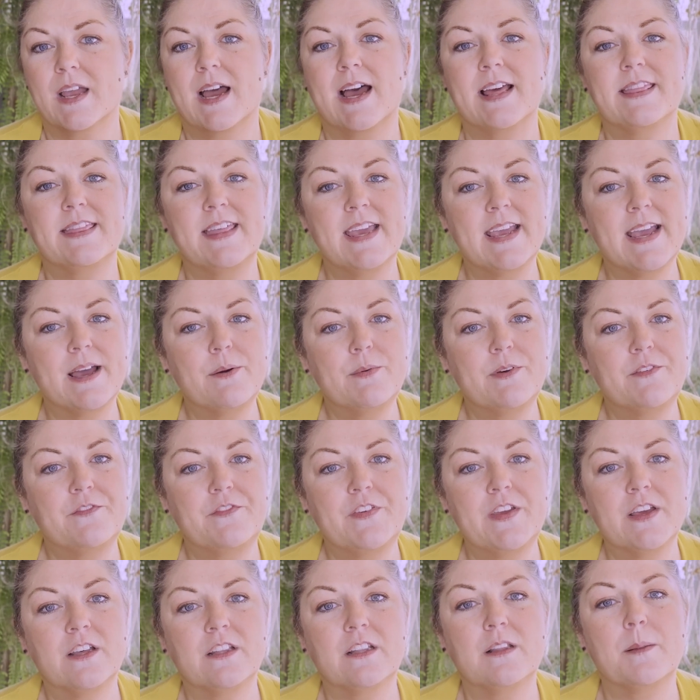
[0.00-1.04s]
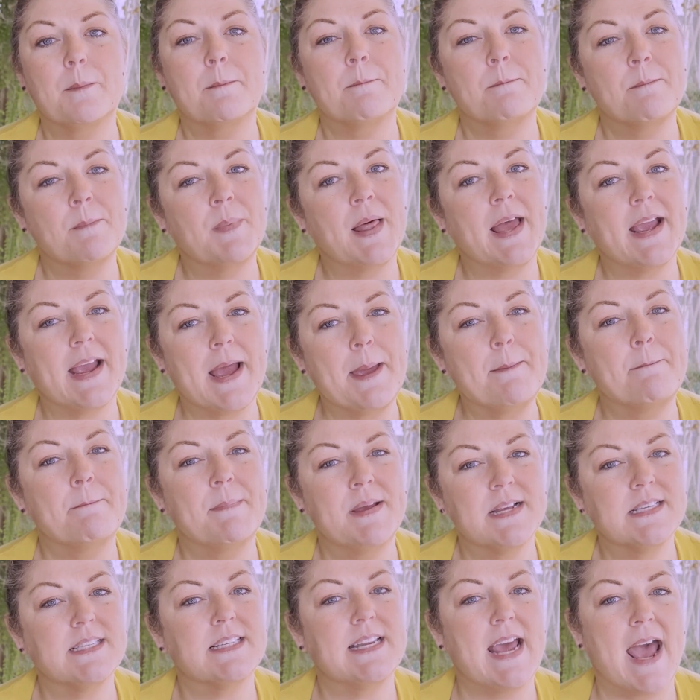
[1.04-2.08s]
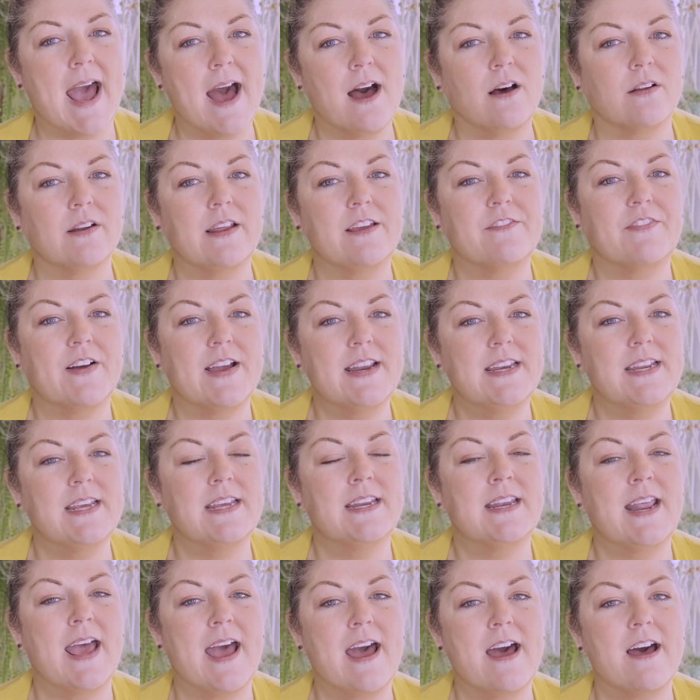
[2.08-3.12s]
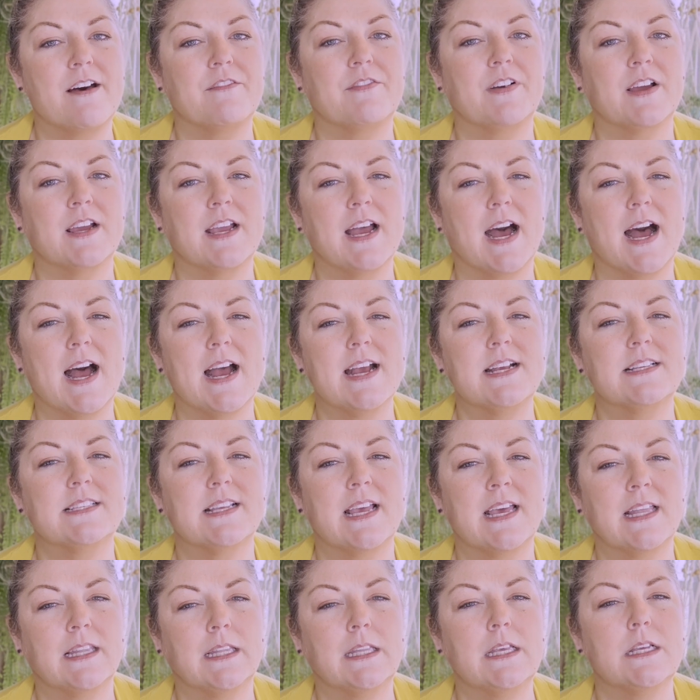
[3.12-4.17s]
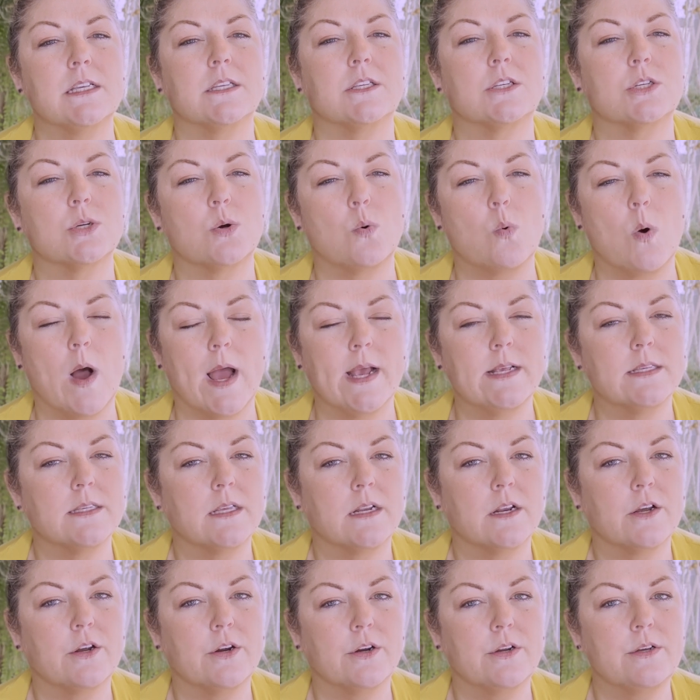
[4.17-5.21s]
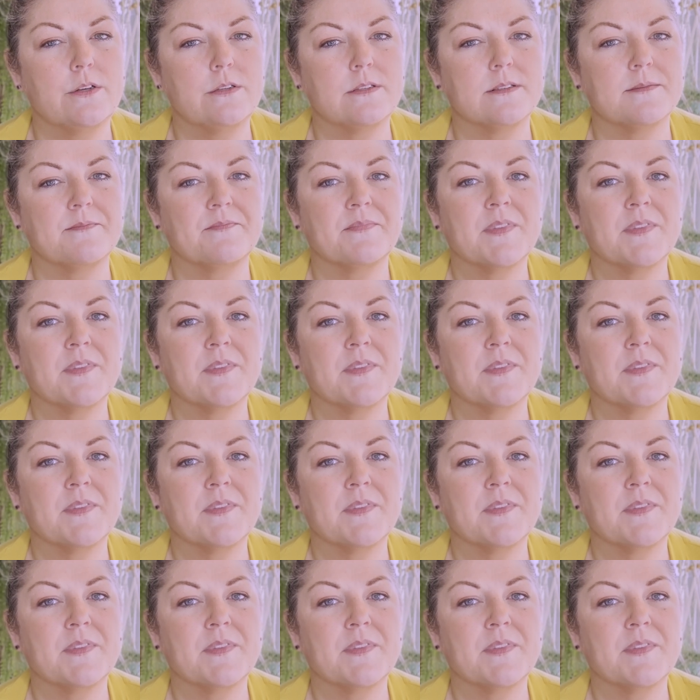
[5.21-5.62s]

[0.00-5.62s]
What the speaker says: I think I would feel like I missed out if I didn't have a Guy's at least twice on a cruise.